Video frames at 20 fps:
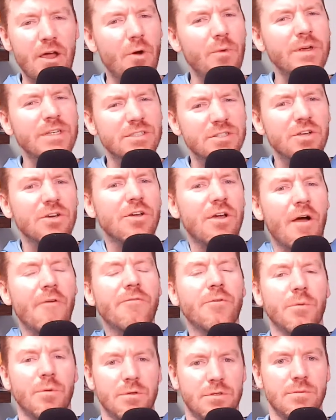look
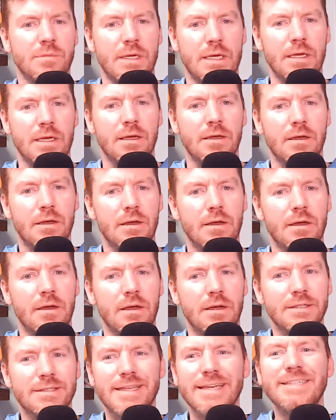comfortable to me
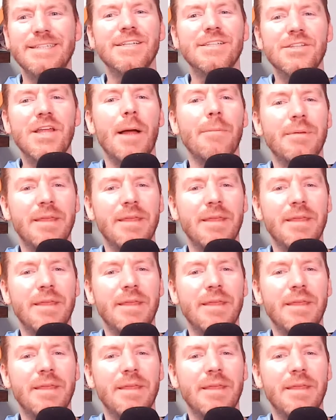because they just stopped